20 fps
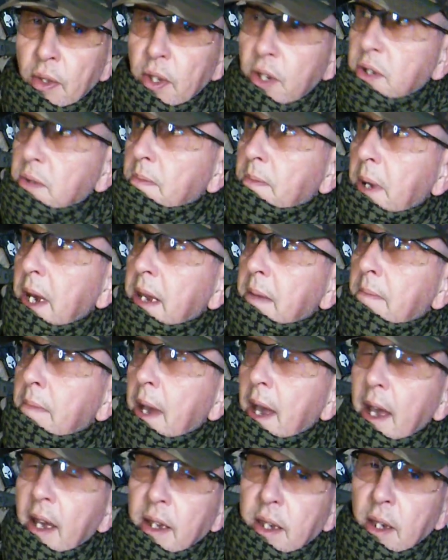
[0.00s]
the spring
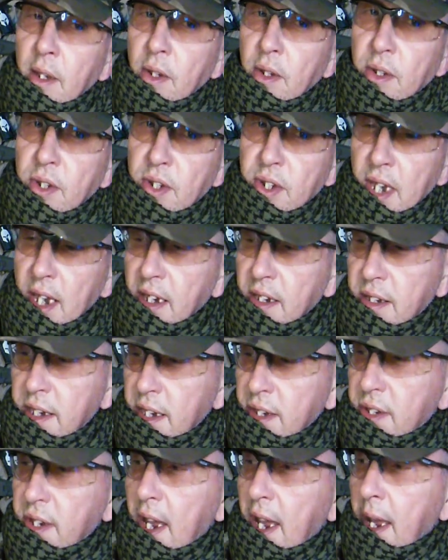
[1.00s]
back
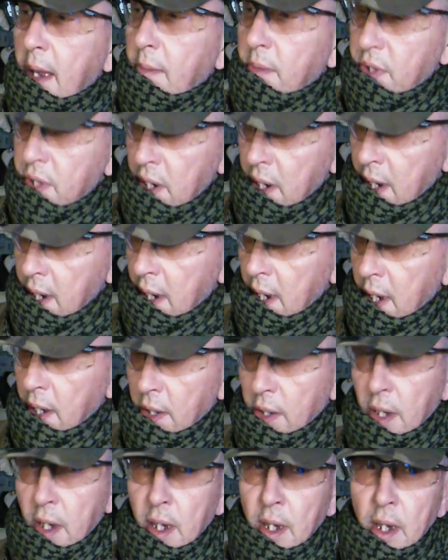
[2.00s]
60 times
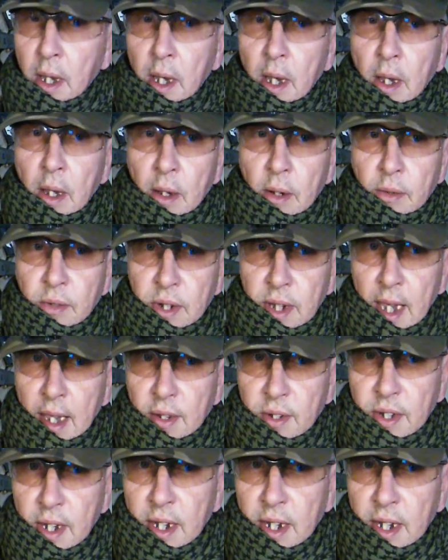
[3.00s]
to get